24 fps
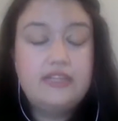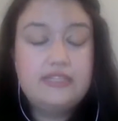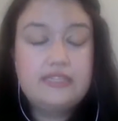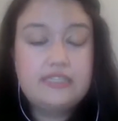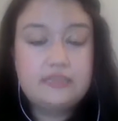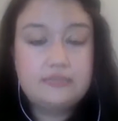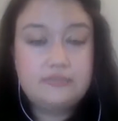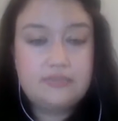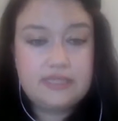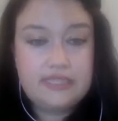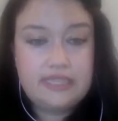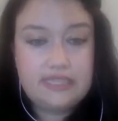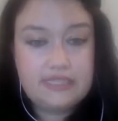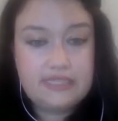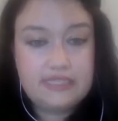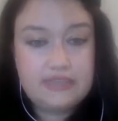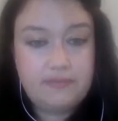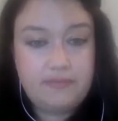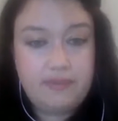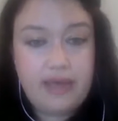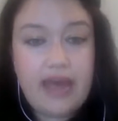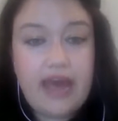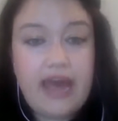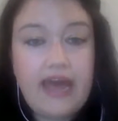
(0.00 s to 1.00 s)
that some
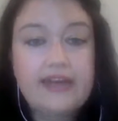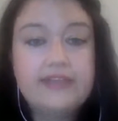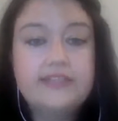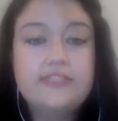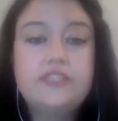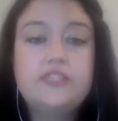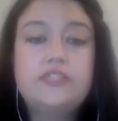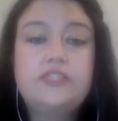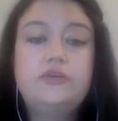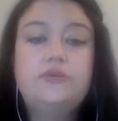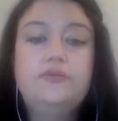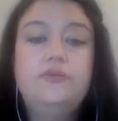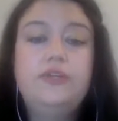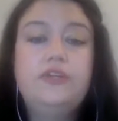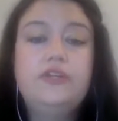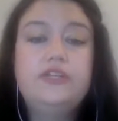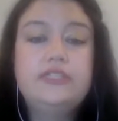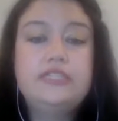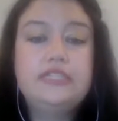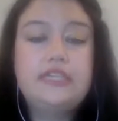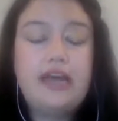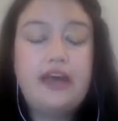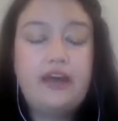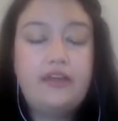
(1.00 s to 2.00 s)
states have passed, we
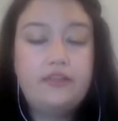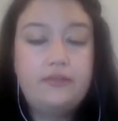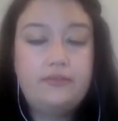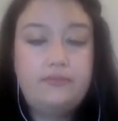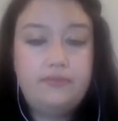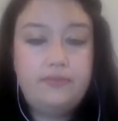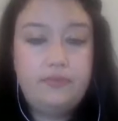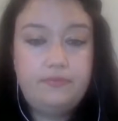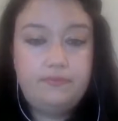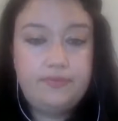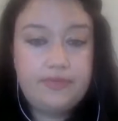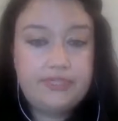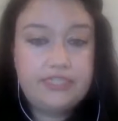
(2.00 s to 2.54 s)
looked at how the